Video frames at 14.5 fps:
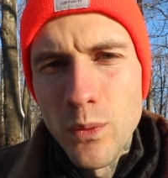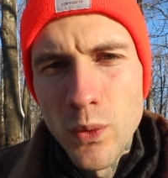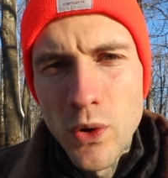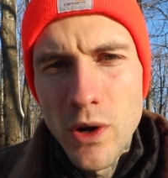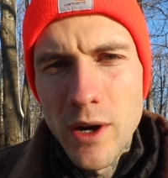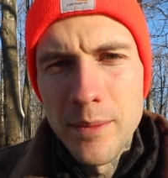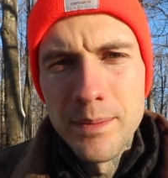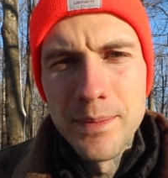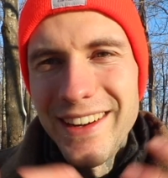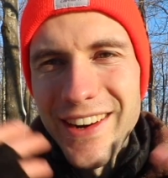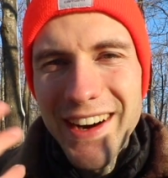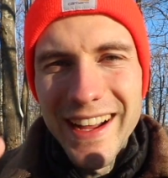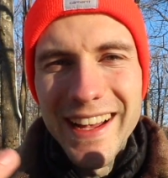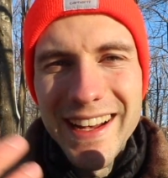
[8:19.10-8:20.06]
warm.
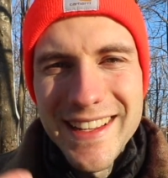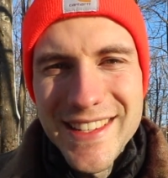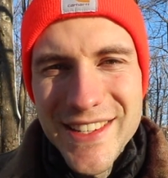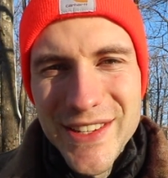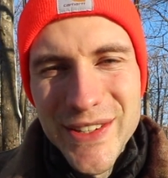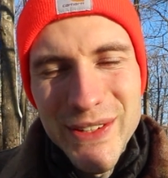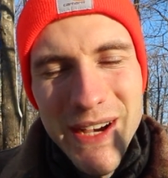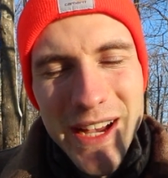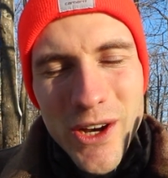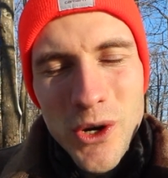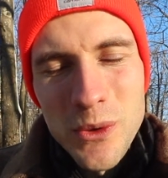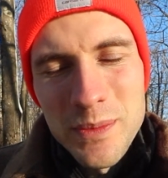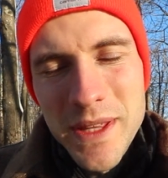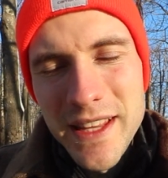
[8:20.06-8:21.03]
All right guys, so I
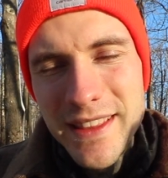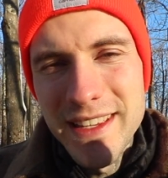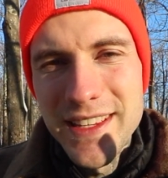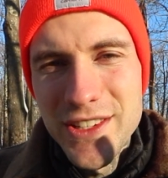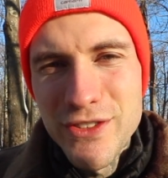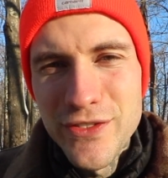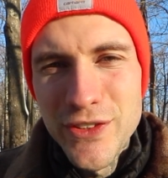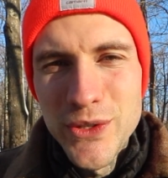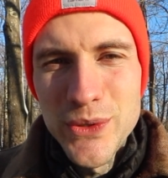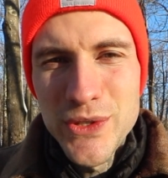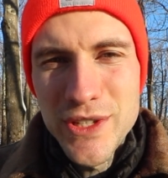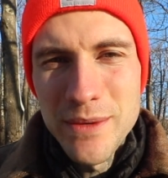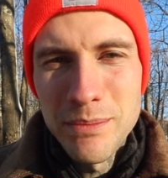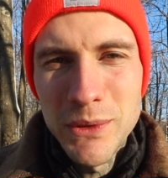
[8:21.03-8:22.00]
hope that these few
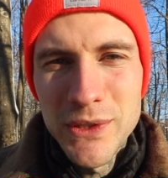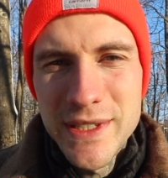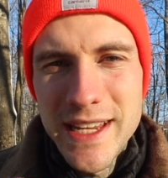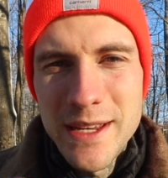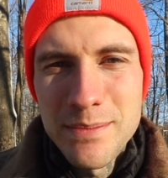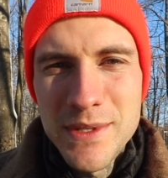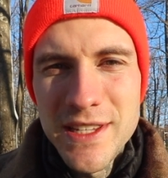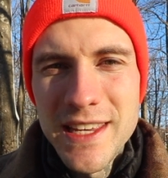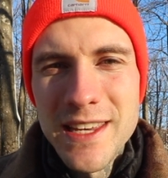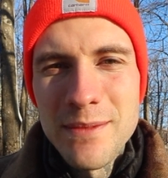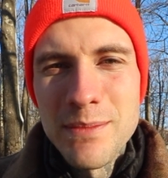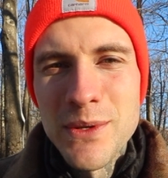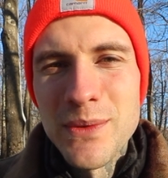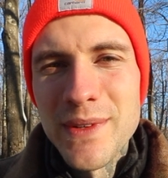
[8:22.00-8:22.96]
simple tips
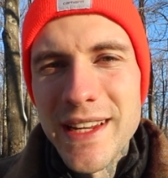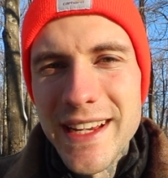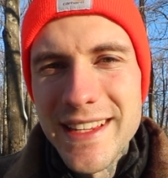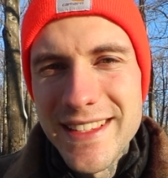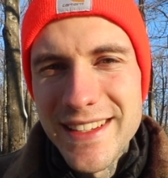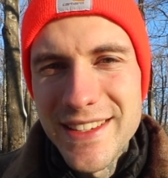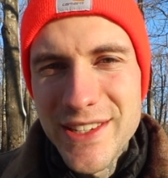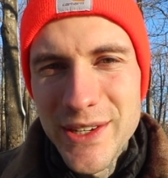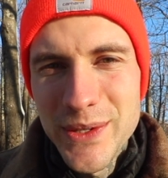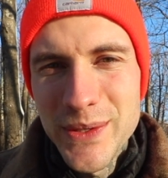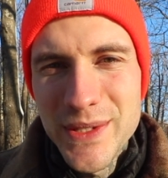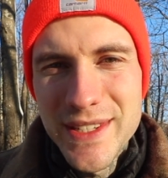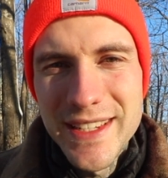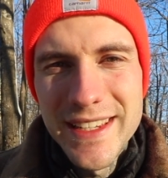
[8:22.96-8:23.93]
keep you nice and
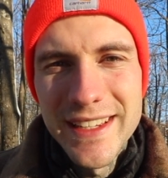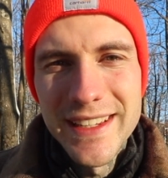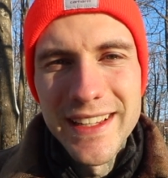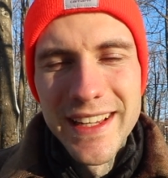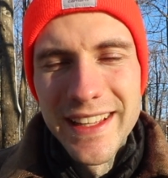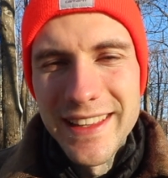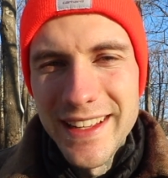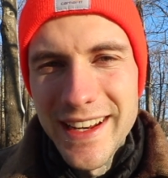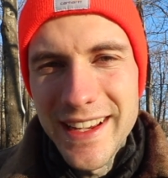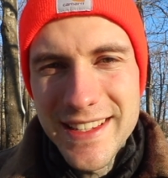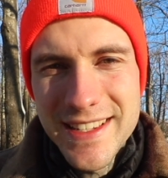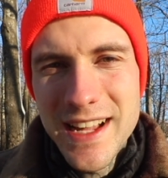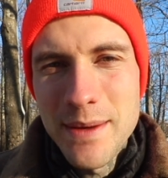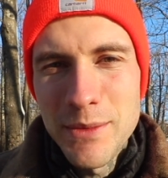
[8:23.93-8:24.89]
toasty the
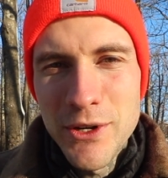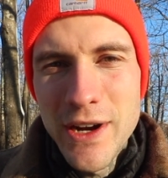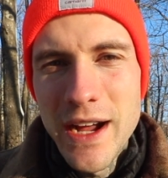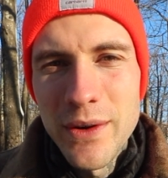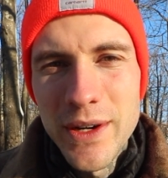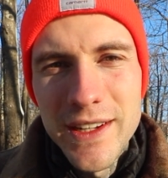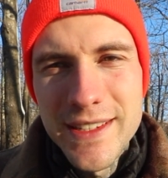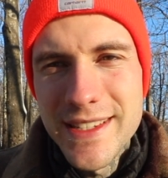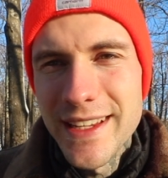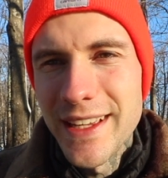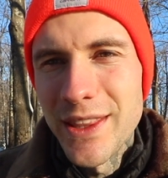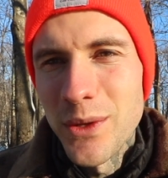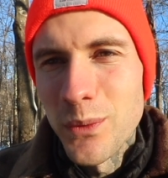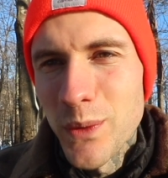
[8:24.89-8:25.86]
next time you're out hunting
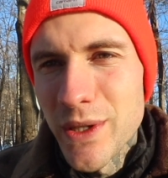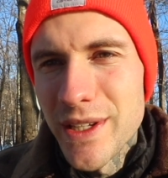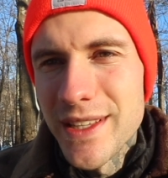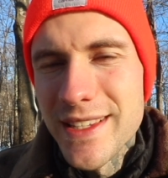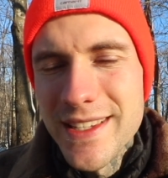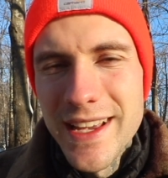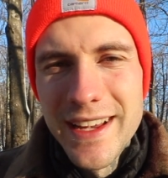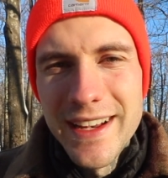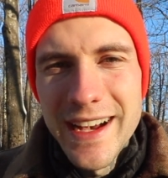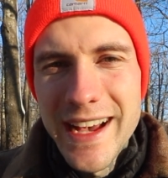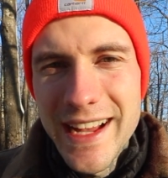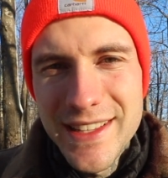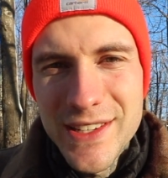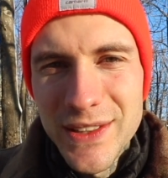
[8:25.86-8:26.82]
in the woods. I
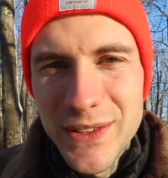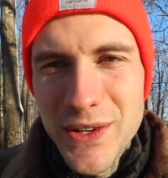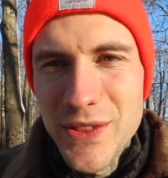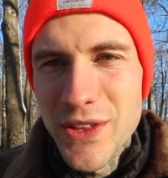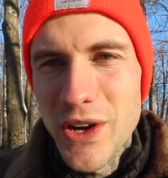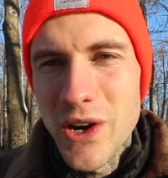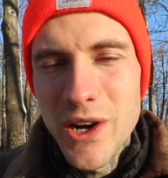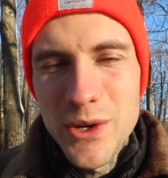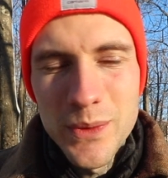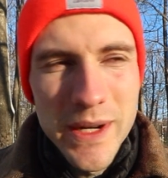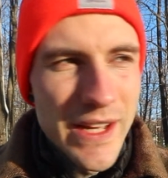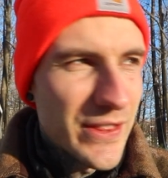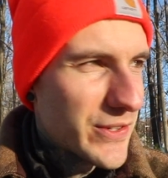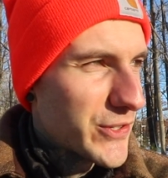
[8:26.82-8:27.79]
had to learn the hard
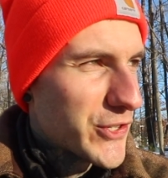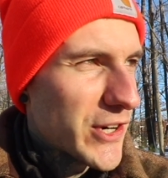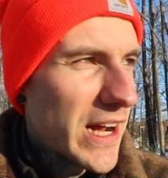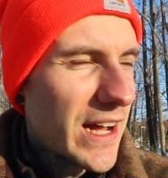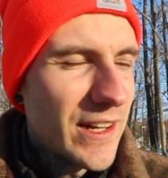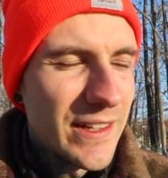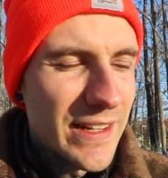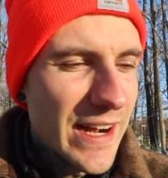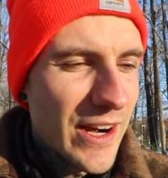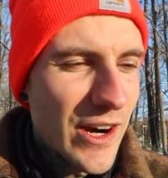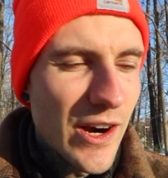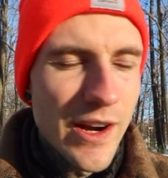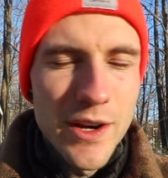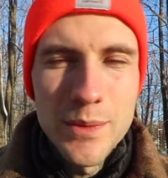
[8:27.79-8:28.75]
way through trial and
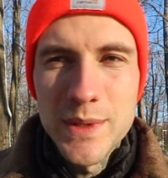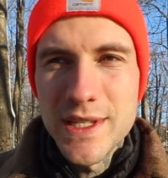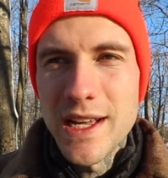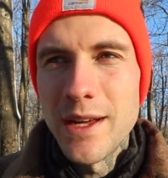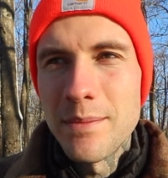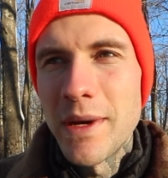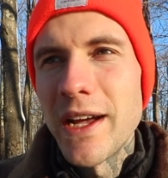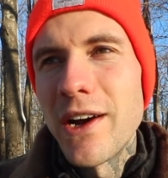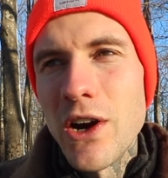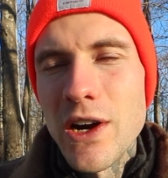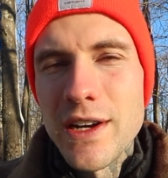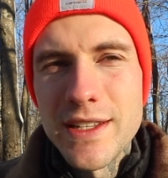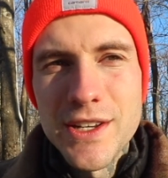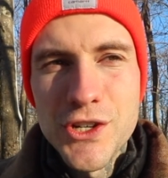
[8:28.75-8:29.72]
error, and it was on my
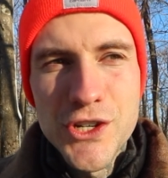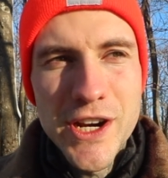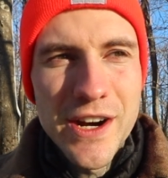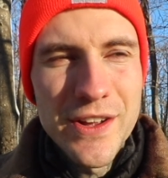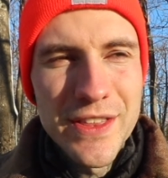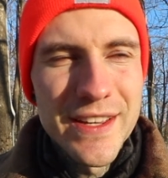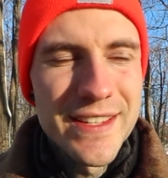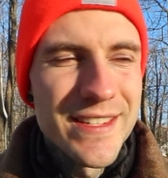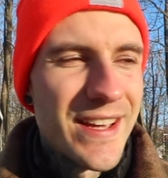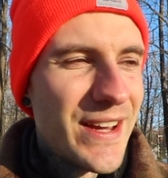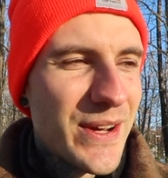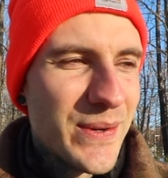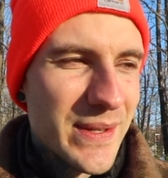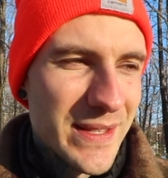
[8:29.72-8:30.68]
heart to share this
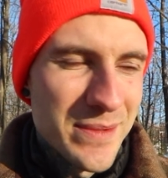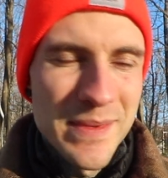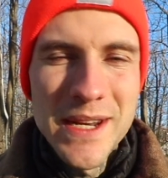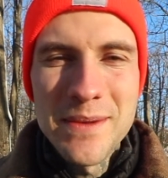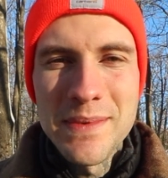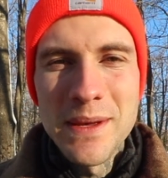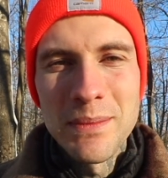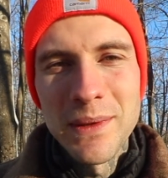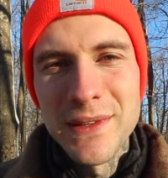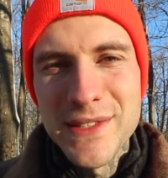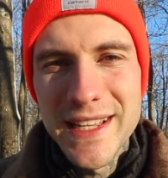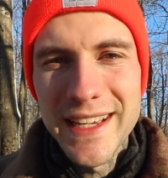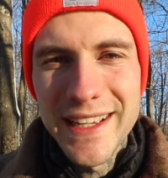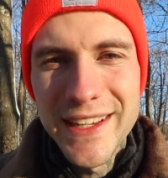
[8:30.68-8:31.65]
with as many people
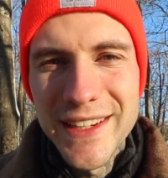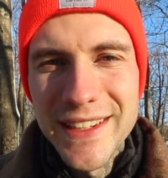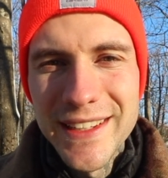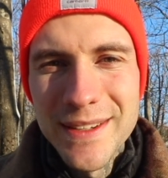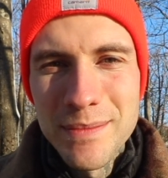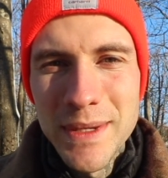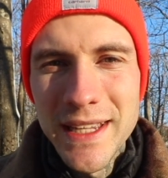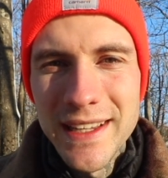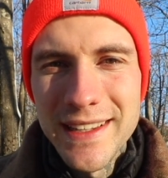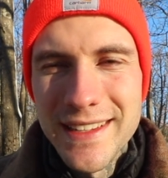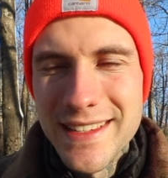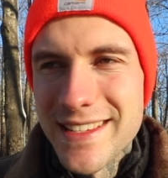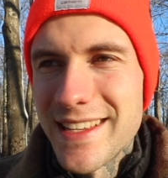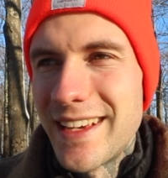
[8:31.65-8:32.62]
as I could
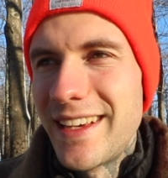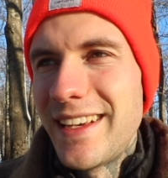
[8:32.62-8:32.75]
because,